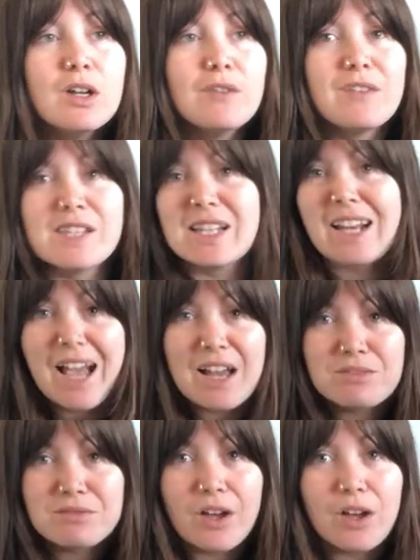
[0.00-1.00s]
there's an
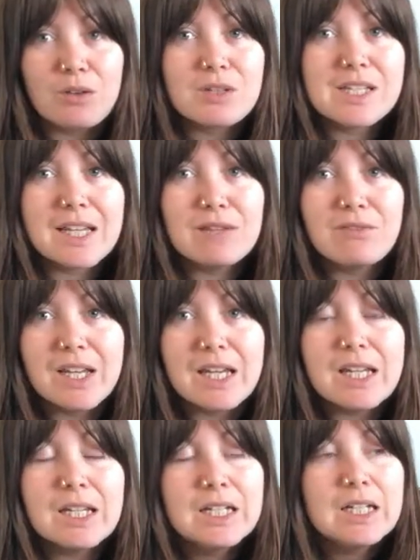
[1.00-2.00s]
advert on
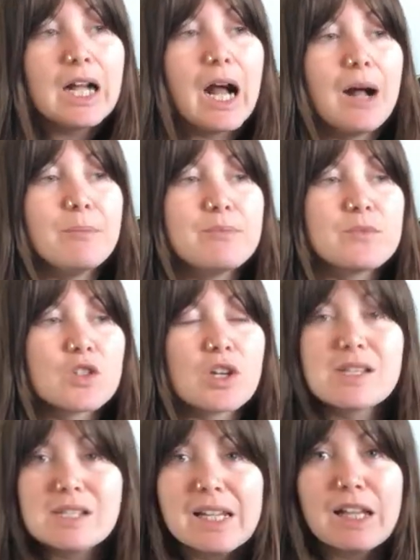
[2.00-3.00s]
TV,
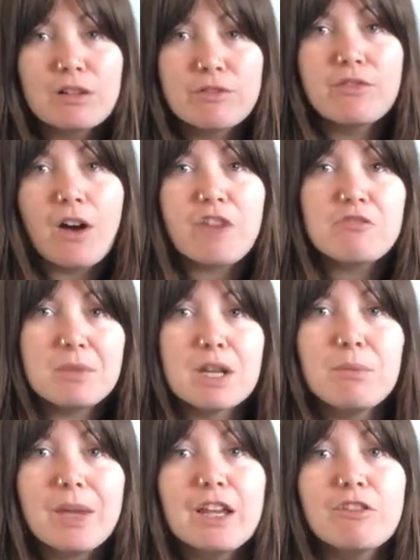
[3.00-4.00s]
just little
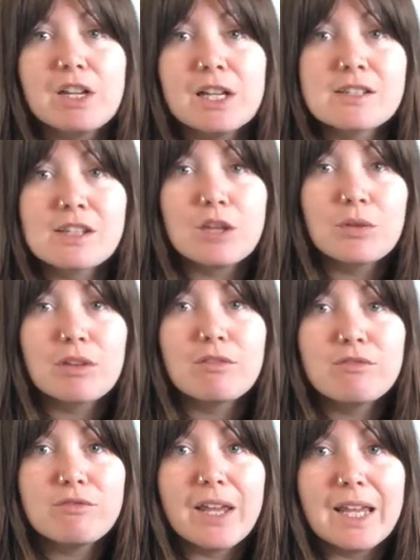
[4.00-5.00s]
5-minute periods that you can
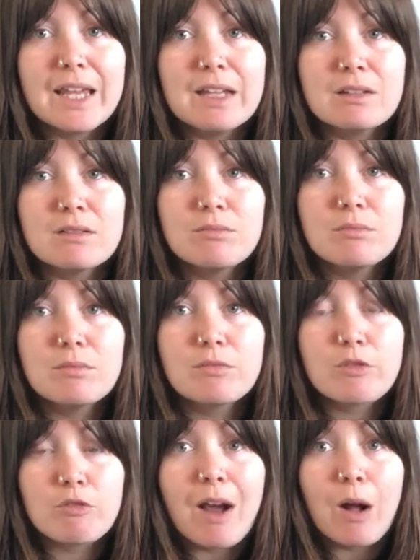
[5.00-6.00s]
fit in
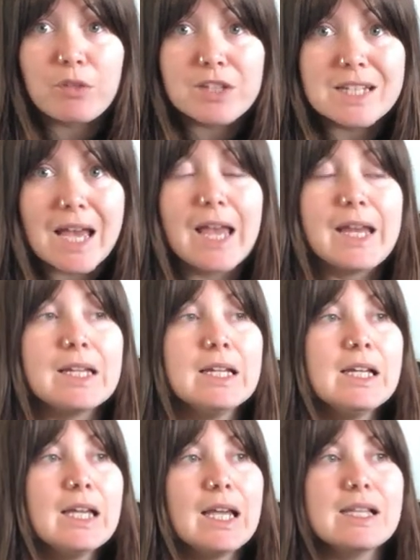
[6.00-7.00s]
throughout the day
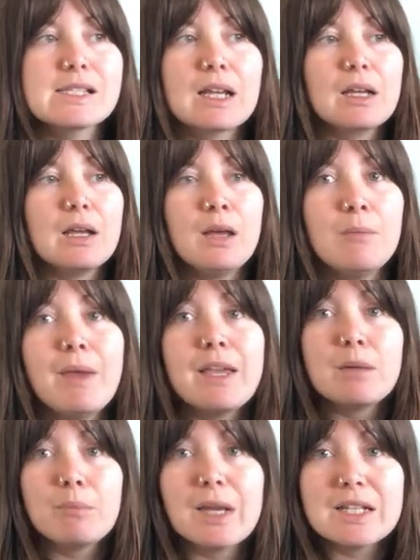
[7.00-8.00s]
is going to make
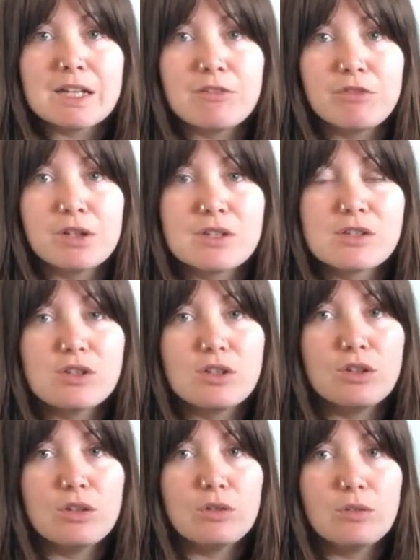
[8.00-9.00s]
a big difference to
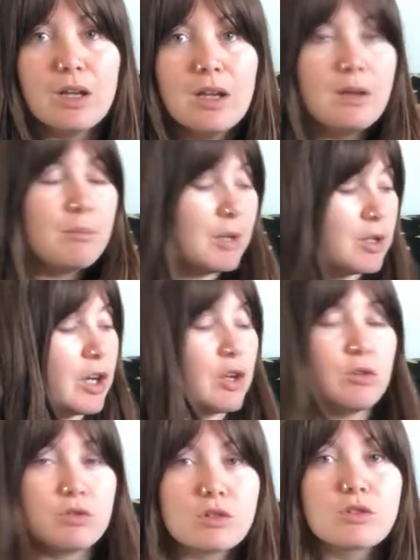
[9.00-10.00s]
building
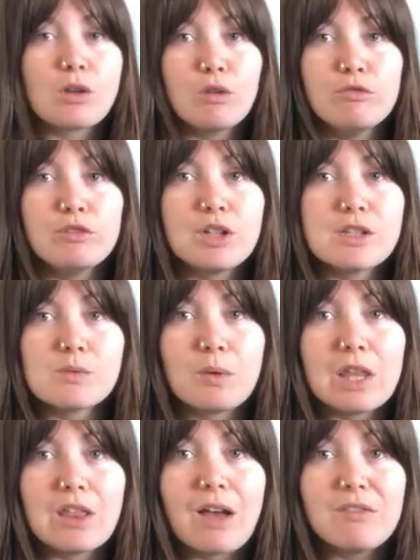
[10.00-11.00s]
your dog's confidence
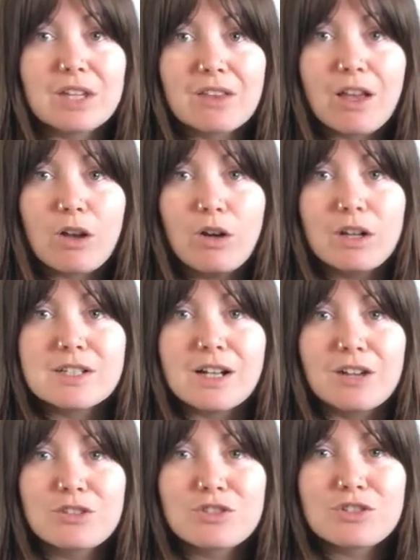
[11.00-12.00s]
with having their collar
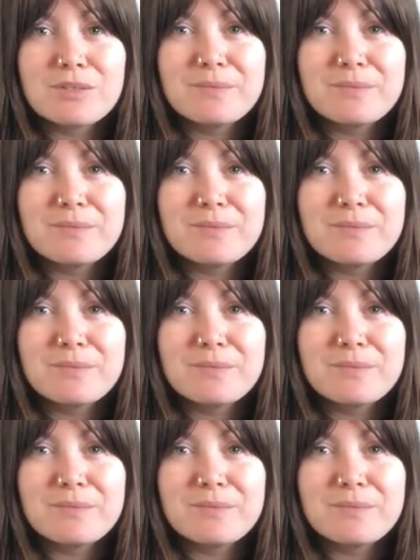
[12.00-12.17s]
touched.